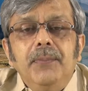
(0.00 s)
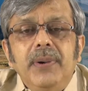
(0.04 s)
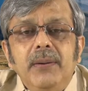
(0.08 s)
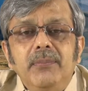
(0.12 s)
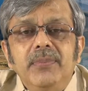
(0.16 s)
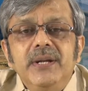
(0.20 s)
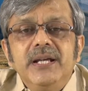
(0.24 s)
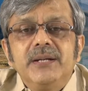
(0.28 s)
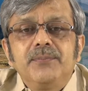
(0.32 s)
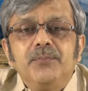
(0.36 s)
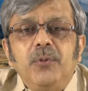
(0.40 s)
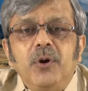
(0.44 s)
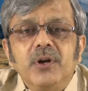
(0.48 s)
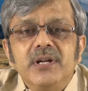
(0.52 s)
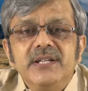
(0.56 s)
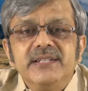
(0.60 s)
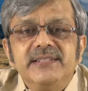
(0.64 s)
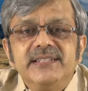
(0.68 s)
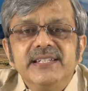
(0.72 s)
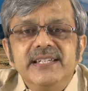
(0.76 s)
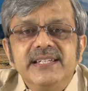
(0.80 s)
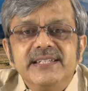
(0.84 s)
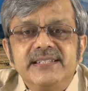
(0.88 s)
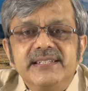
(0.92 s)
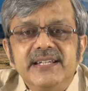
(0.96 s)
public
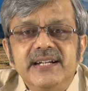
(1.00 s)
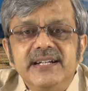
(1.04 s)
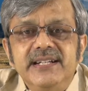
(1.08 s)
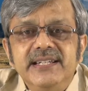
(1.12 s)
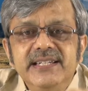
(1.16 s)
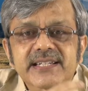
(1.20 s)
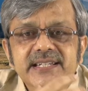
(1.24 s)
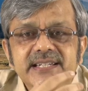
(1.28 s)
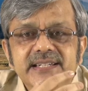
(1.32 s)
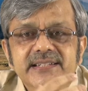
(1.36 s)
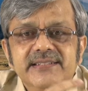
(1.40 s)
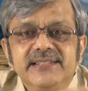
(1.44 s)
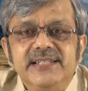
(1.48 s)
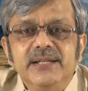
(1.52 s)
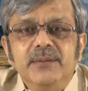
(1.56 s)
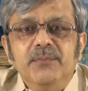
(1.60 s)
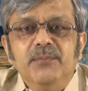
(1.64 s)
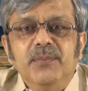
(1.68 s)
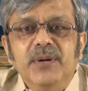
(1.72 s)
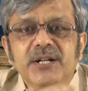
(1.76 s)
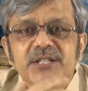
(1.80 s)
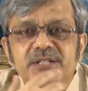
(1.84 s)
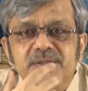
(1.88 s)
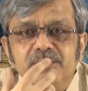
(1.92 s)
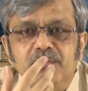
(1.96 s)
policy study is a
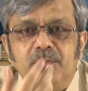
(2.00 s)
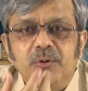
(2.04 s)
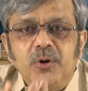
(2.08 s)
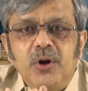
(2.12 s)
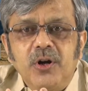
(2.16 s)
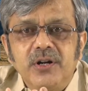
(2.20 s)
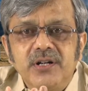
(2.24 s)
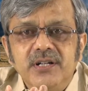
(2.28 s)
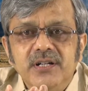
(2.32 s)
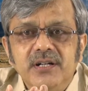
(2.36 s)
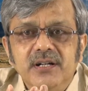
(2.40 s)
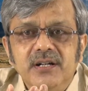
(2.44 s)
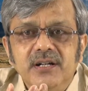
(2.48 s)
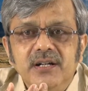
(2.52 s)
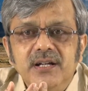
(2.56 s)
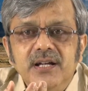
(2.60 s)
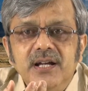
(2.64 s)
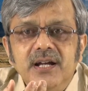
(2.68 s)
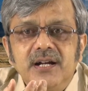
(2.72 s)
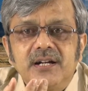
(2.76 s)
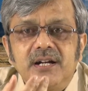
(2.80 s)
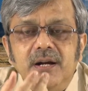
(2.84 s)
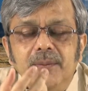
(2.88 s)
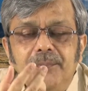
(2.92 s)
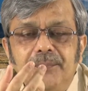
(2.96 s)
much broader
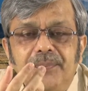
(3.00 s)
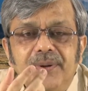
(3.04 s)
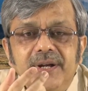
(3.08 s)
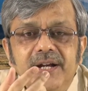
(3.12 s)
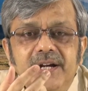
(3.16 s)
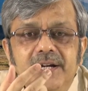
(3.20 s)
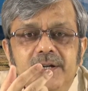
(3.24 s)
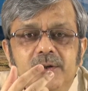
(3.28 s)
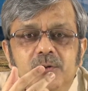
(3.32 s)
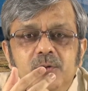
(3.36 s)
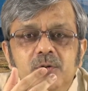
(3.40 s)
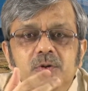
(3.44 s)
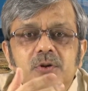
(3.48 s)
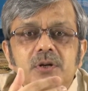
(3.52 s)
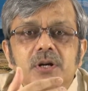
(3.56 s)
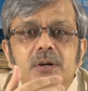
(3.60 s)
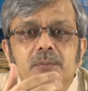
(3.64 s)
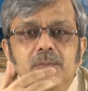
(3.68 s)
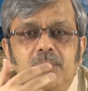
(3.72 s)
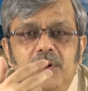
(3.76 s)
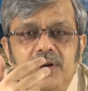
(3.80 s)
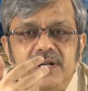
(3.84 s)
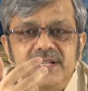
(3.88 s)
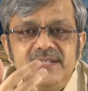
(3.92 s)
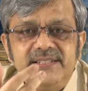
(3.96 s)
compared
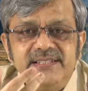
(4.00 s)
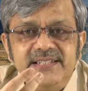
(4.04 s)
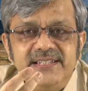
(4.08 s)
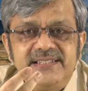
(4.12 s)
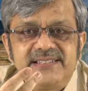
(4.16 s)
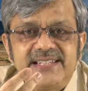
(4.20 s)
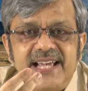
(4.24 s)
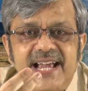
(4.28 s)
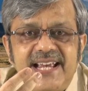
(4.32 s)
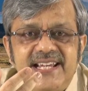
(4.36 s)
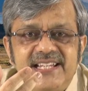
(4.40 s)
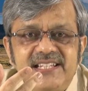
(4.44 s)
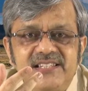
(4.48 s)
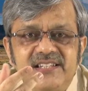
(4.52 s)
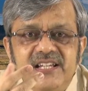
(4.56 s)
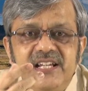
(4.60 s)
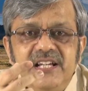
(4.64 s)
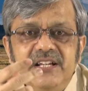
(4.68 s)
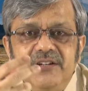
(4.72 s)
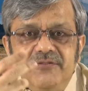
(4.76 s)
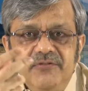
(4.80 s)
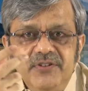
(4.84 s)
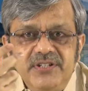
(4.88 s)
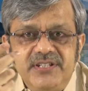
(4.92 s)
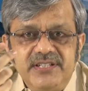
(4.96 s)
to policy science,
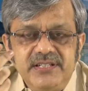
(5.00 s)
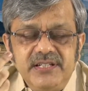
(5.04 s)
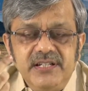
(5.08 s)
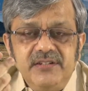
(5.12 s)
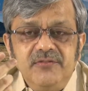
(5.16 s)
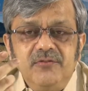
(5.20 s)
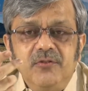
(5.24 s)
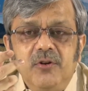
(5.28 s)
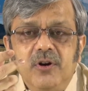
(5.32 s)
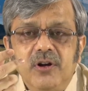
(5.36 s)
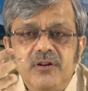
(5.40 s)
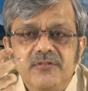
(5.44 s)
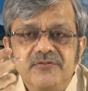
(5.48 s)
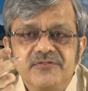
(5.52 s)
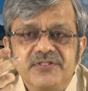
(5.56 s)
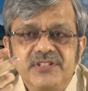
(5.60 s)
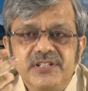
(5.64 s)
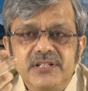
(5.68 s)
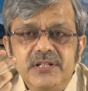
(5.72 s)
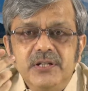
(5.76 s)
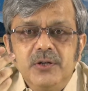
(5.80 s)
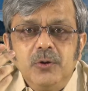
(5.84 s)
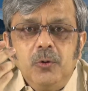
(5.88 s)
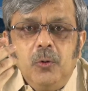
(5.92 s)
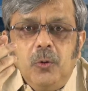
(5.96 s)
which
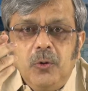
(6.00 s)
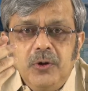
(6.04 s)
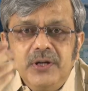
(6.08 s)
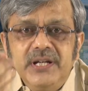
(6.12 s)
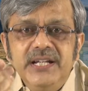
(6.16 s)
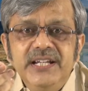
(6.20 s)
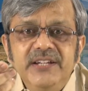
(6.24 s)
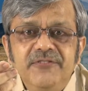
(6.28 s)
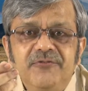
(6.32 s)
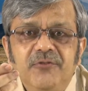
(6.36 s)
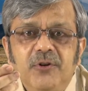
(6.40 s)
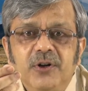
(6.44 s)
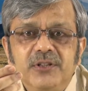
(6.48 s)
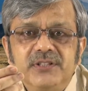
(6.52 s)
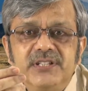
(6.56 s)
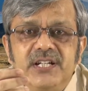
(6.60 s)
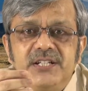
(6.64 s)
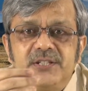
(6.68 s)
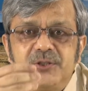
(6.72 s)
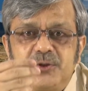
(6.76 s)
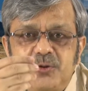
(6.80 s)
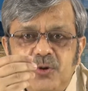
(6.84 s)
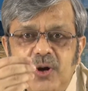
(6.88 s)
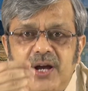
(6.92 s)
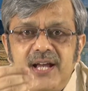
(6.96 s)
involves only for
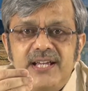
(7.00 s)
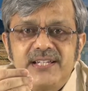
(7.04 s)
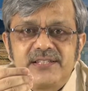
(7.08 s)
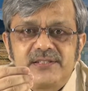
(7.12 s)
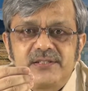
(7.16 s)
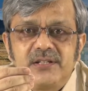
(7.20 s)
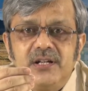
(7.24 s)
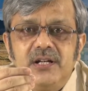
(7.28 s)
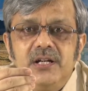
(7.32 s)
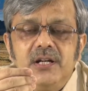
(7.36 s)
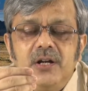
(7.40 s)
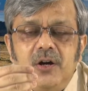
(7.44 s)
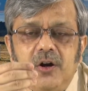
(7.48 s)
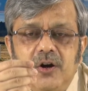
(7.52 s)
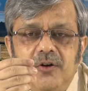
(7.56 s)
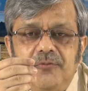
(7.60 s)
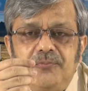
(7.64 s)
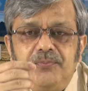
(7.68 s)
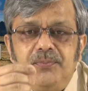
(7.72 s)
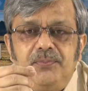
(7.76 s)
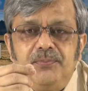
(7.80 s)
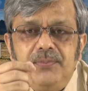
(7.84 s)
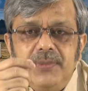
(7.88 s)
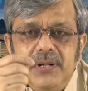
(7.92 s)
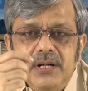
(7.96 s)
the choice
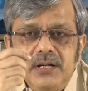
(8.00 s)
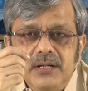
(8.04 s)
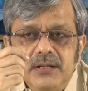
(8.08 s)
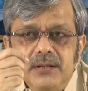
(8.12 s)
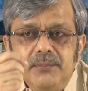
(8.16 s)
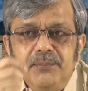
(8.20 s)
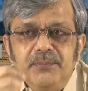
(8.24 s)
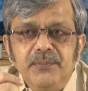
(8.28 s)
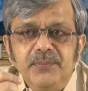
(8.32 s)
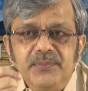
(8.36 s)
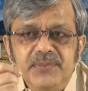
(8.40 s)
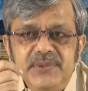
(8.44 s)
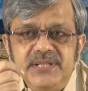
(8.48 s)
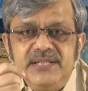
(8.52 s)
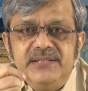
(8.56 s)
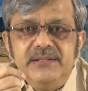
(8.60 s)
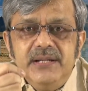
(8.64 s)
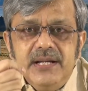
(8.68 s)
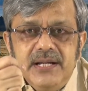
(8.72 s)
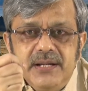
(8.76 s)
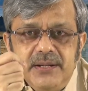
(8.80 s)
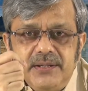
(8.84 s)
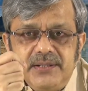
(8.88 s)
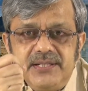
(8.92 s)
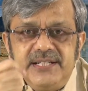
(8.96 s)
of
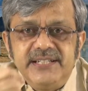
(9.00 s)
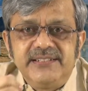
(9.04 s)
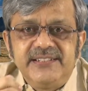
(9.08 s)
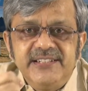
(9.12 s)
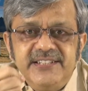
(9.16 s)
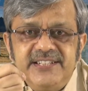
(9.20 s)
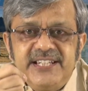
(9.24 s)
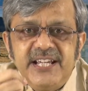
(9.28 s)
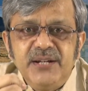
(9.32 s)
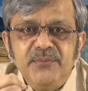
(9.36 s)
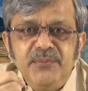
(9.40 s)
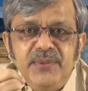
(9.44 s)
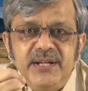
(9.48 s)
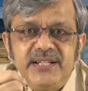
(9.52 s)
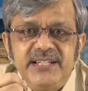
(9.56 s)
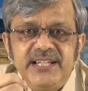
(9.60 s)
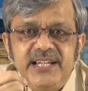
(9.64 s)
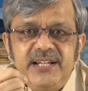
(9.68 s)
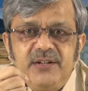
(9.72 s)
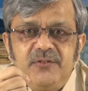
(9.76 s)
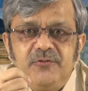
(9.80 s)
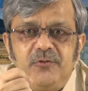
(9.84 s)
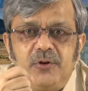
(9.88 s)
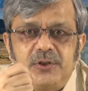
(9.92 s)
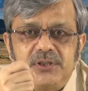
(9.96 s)
decision
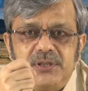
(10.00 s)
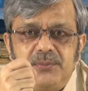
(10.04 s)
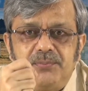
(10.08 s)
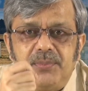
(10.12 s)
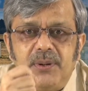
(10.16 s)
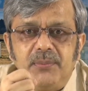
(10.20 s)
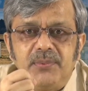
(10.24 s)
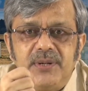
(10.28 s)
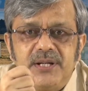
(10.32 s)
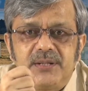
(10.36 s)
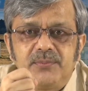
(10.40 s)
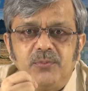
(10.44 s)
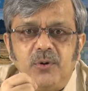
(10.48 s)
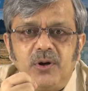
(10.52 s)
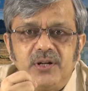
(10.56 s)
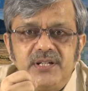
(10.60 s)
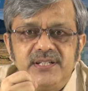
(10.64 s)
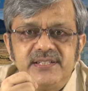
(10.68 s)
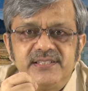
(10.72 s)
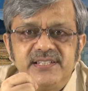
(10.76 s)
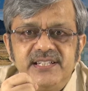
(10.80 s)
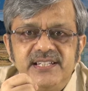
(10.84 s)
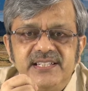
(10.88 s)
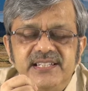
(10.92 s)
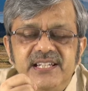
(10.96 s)
making for the public
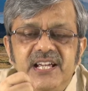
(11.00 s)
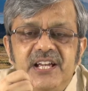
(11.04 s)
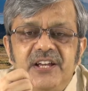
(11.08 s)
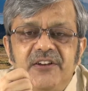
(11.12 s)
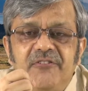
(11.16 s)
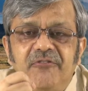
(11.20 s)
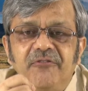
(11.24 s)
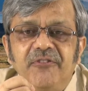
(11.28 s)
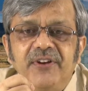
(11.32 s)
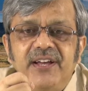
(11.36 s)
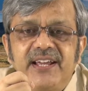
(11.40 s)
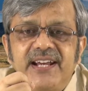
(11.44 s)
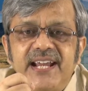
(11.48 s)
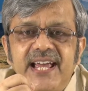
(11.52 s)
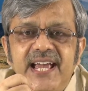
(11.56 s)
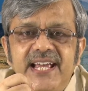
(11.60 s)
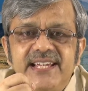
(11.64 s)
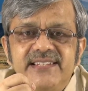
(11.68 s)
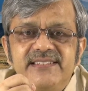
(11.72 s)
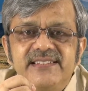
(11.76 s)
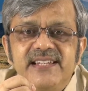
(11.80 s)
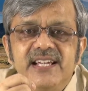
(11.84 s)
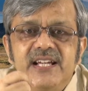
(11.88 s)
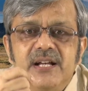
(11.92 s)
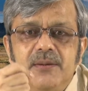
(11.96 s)
policies,
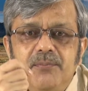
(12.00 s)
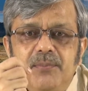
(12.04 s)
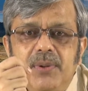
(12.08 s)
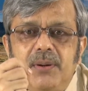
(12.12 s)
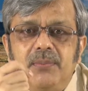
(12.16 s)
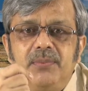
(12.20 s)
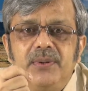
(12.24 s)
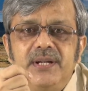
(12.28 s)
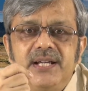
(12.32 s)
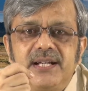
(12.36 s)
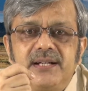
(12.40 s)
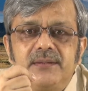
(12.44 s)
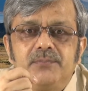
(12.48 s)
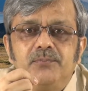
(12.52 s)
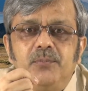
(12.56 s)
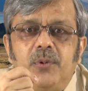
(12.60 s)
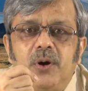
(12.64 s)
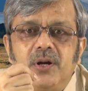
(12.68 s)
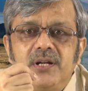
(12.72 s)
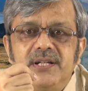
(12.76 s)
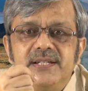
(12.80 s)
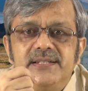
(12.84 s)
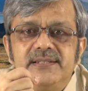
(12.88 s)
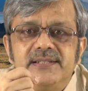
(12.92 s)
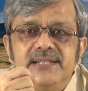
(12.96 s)
whereas public
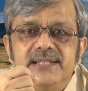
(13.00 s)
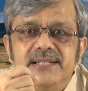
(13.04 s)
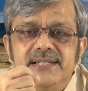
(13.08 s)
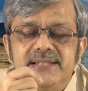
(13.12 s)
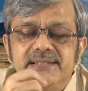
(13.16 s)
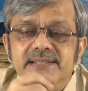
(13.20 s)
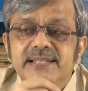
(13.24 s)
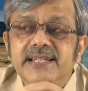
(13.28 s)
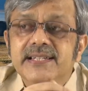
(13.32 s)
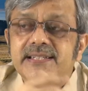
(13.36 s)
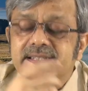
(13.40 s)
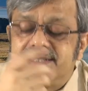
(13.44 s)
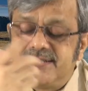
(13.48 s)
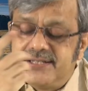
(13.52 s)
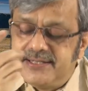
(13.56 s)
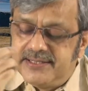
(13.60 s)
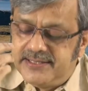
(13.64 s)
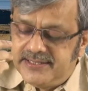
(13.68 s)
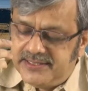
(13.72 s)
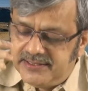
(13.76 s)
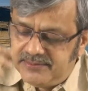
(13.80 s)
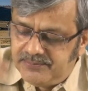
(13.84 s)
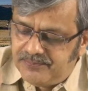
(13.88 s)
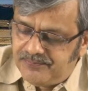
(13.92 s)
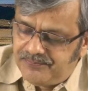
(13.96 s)
policy is the
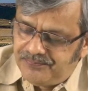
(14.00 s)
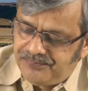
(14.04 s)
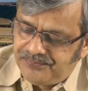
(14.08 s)
study.